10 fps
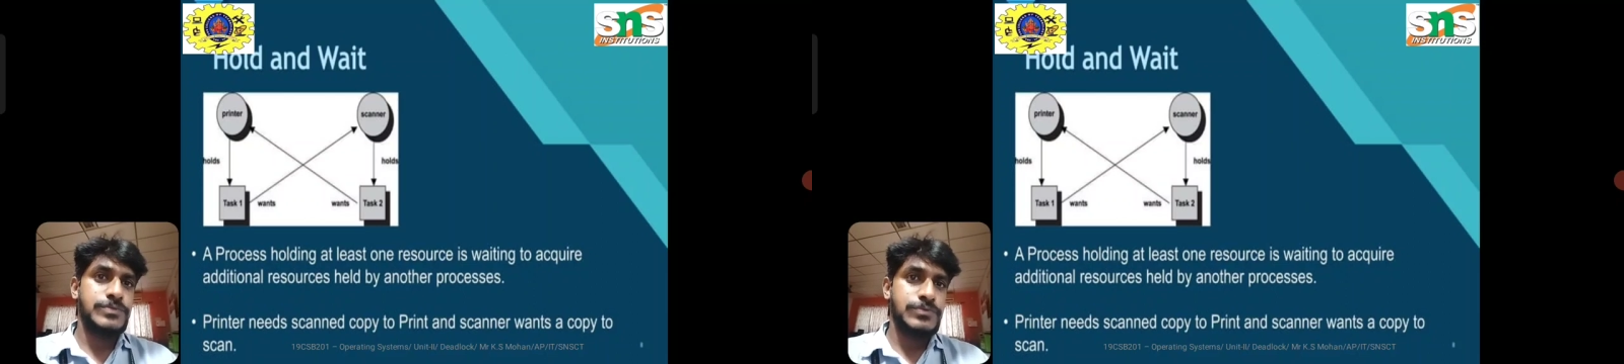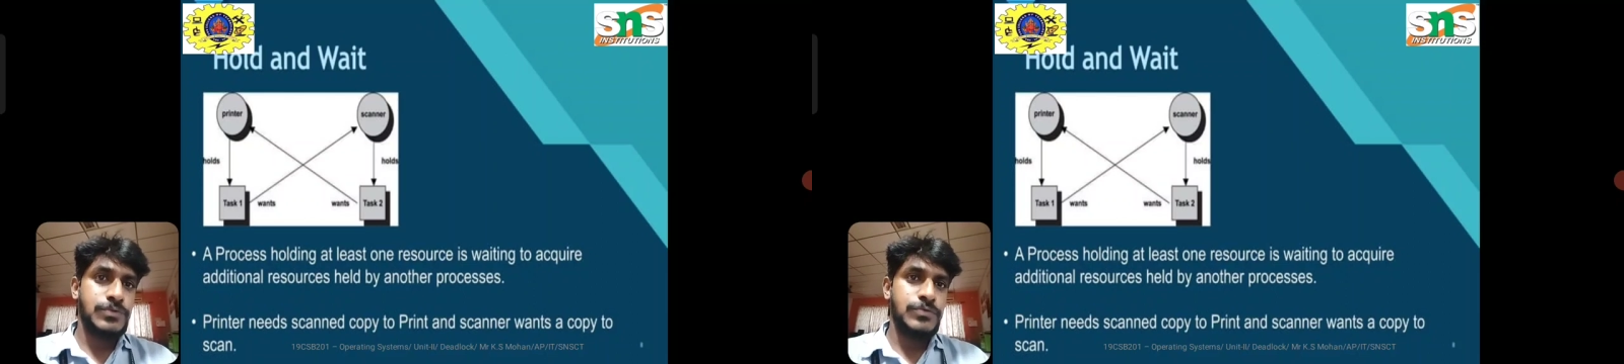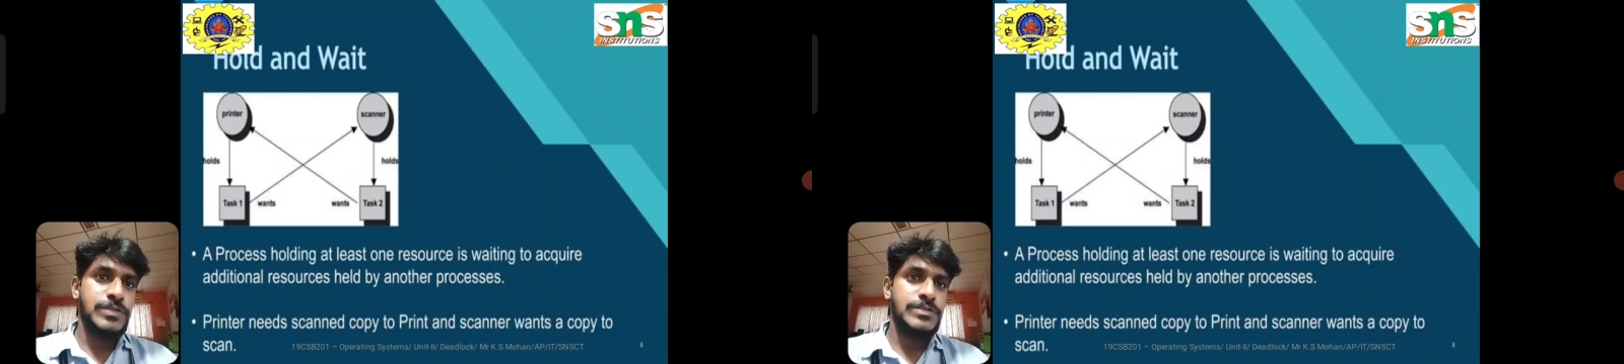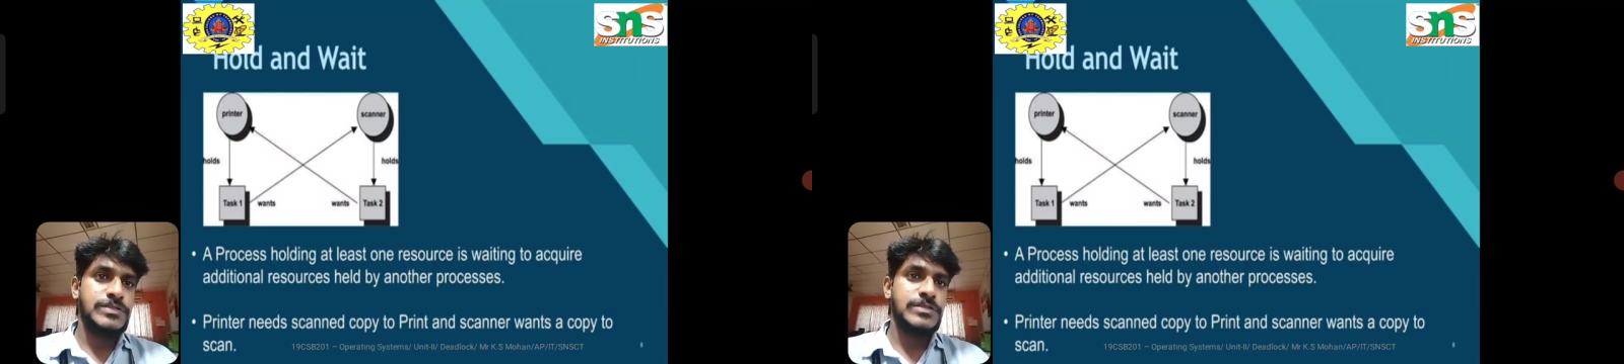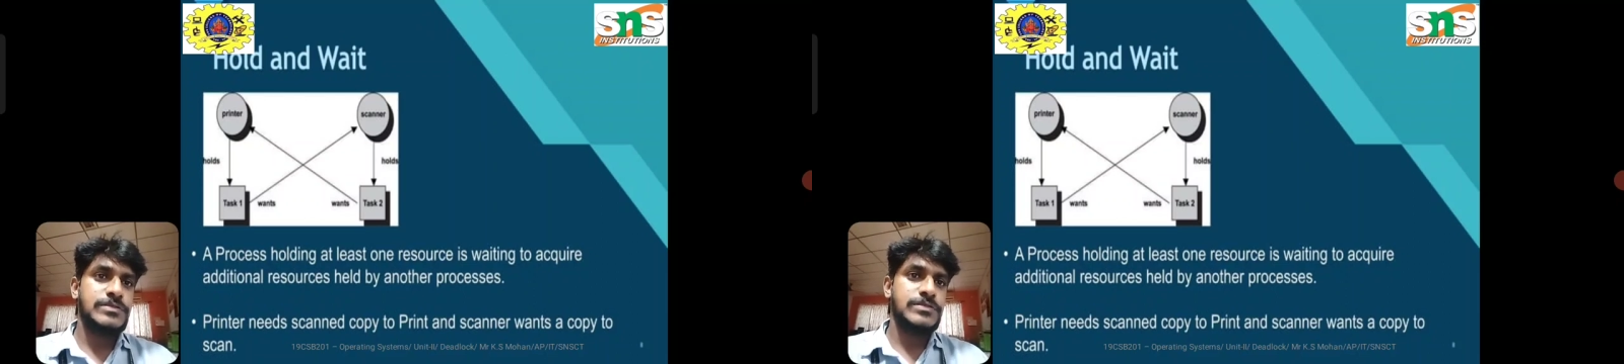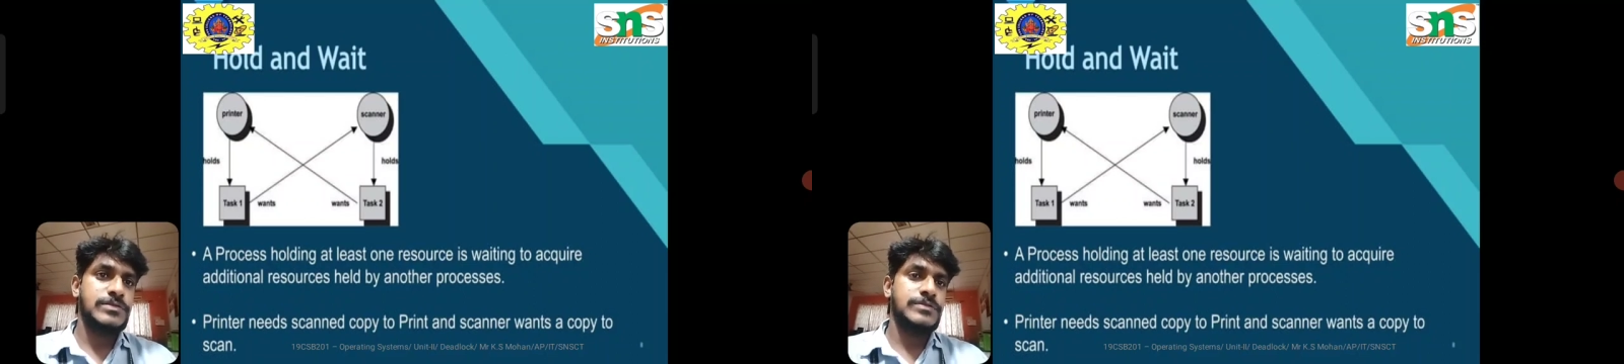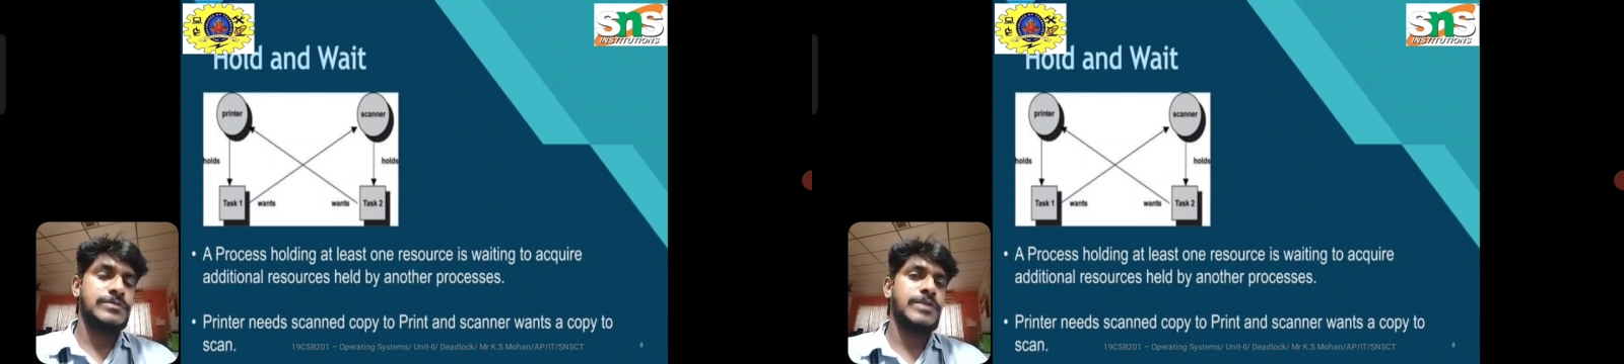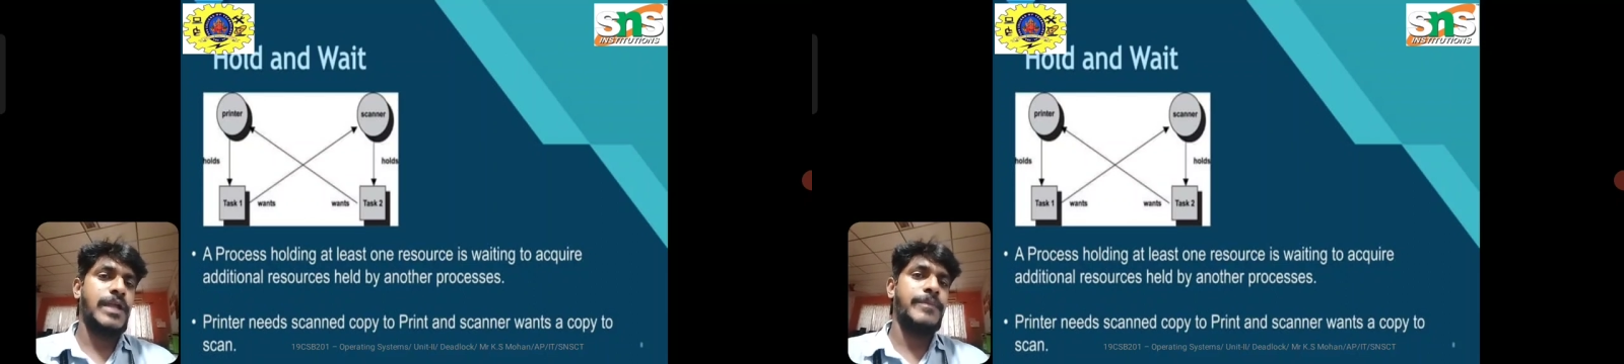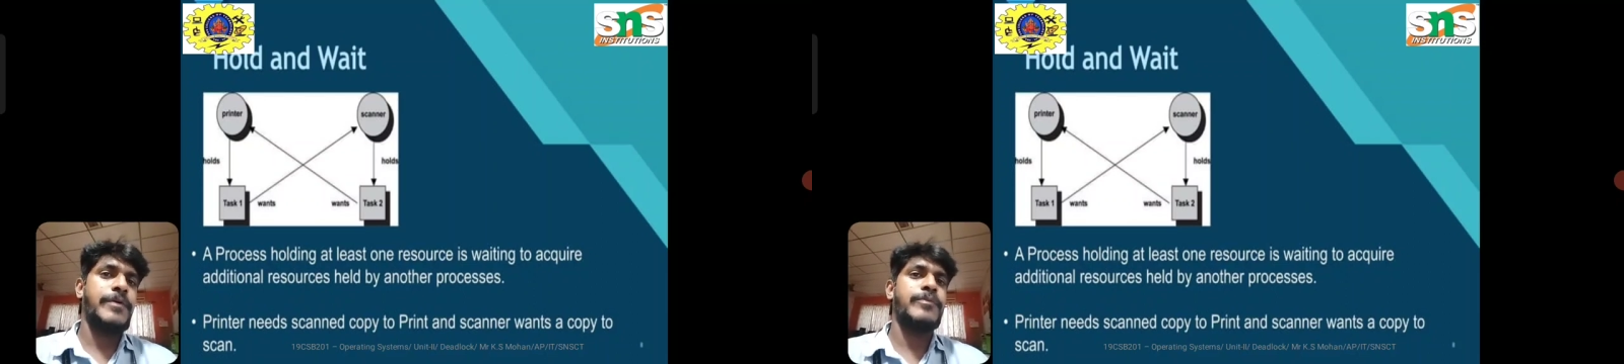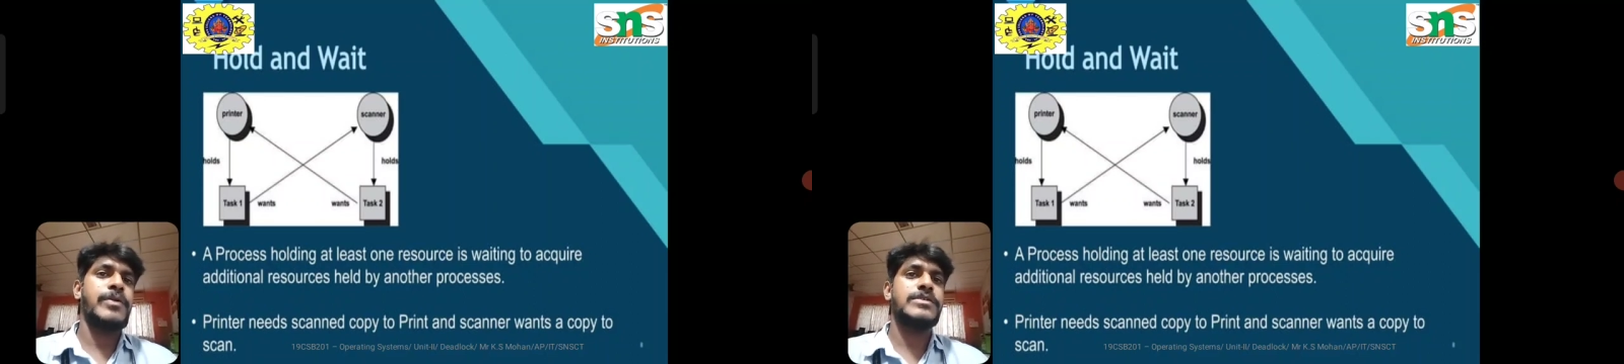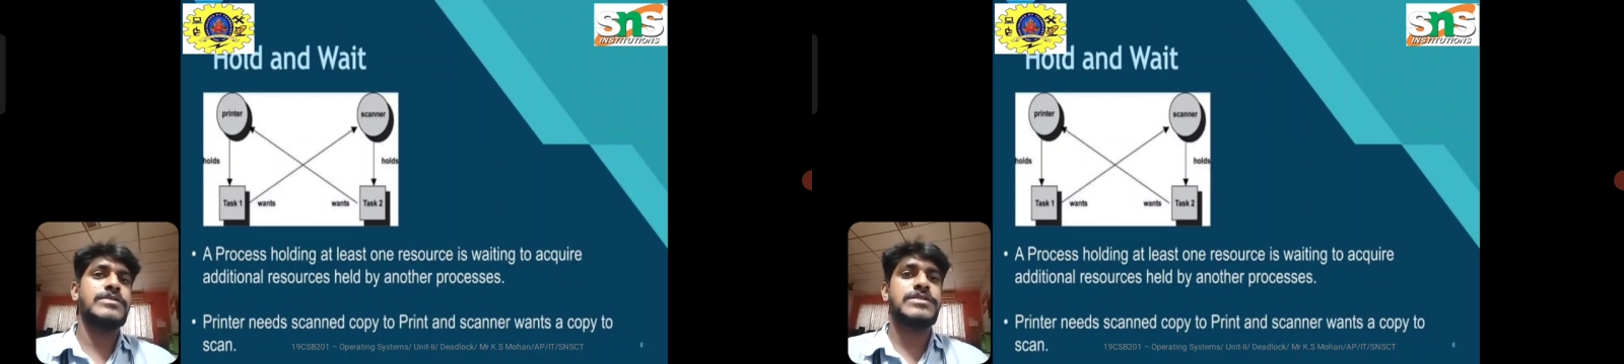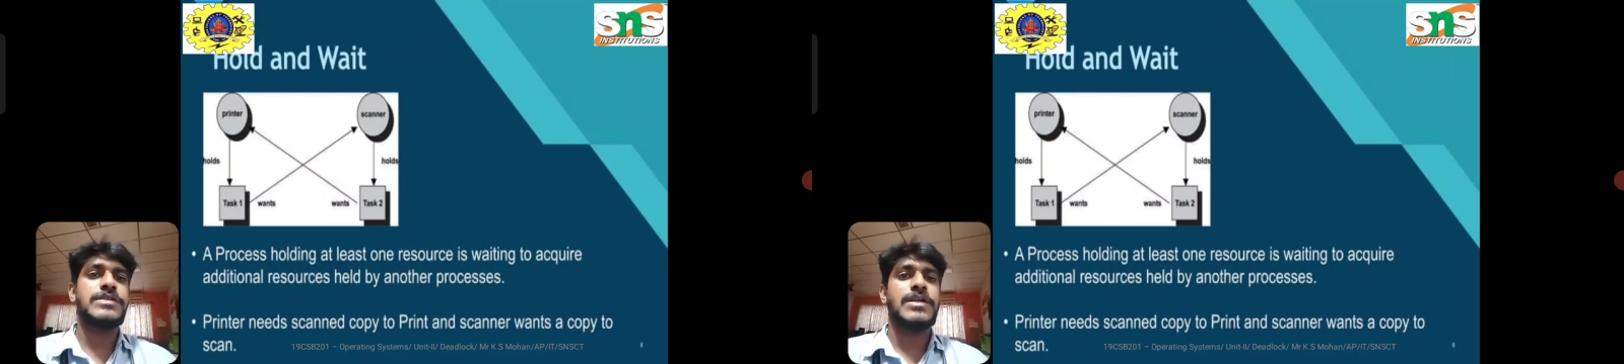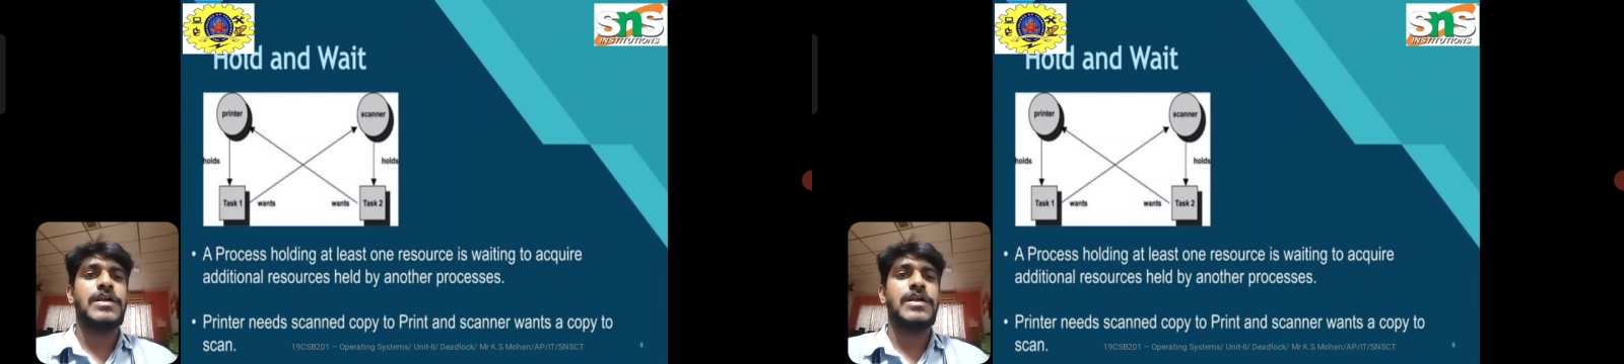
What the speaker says: So this type of process